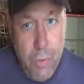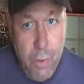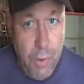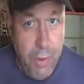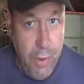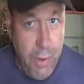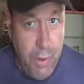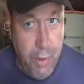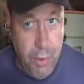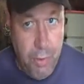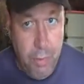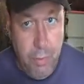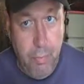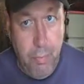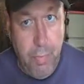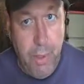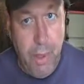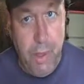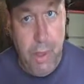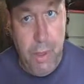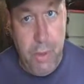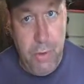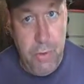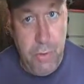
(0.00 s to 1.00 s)
Clean your
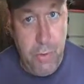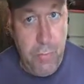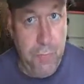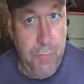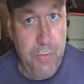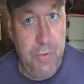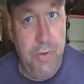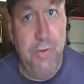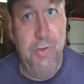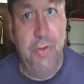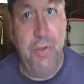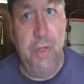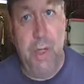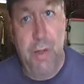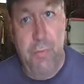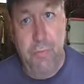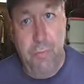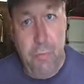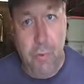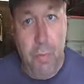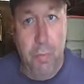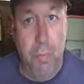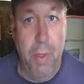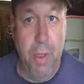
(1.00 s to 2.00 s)
mating surfaces that
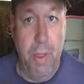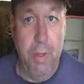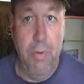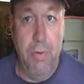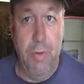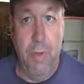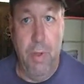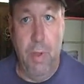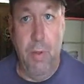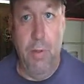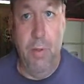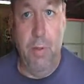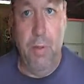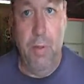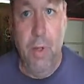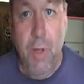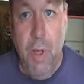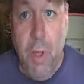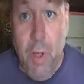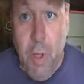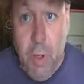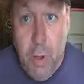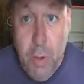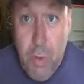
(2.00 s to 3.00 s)
have to go back together.
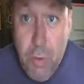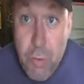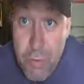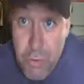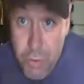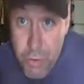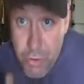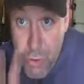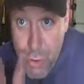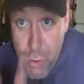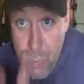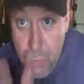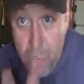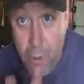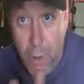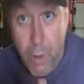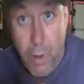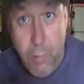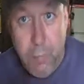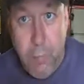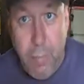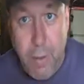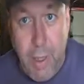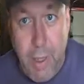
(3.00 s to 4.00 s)
Use a
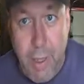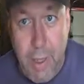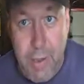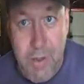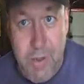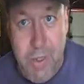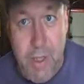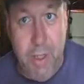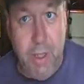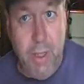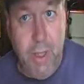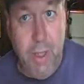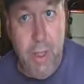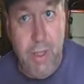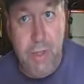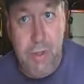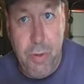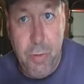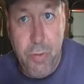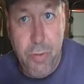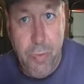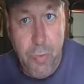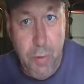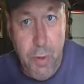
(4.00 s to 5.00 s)
2-part epoxy that has
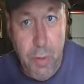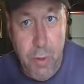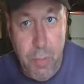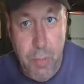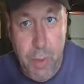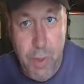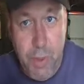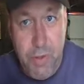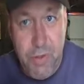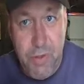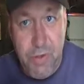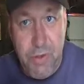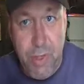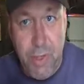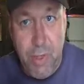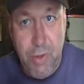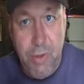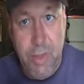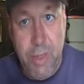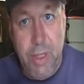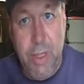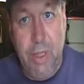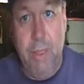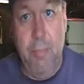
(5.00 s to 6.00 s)
a 30-minute
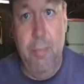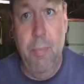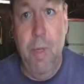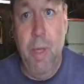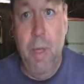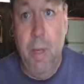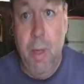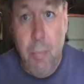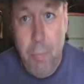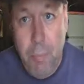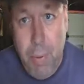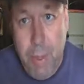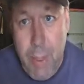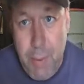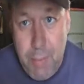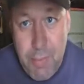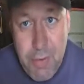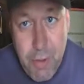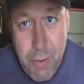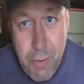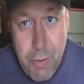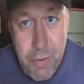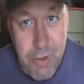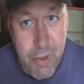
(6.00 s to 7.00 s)
set time.
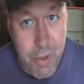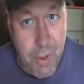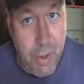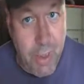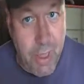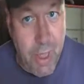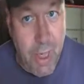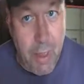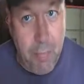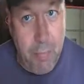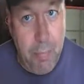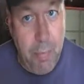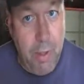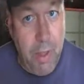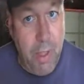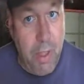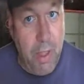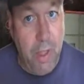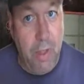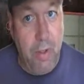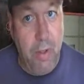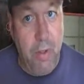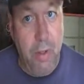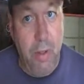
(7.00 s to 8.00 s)
Popsicle stick
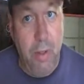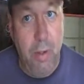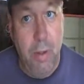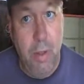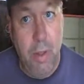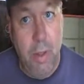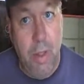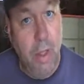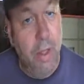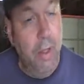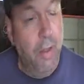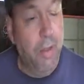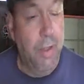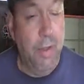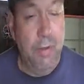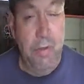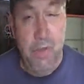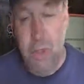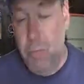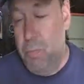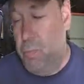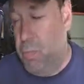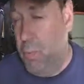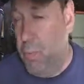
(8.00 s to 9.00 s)
applicator
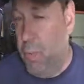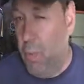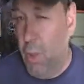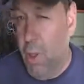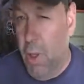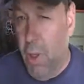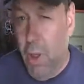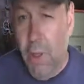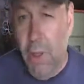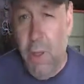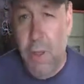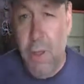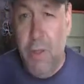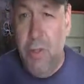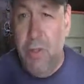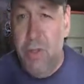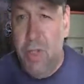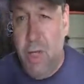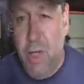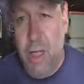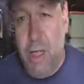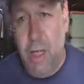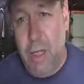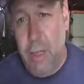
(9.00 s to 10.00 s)
gives you plenty of
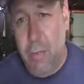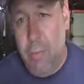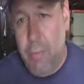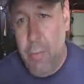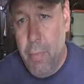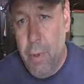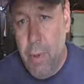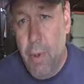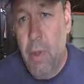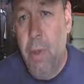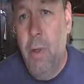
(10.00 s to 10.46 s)
time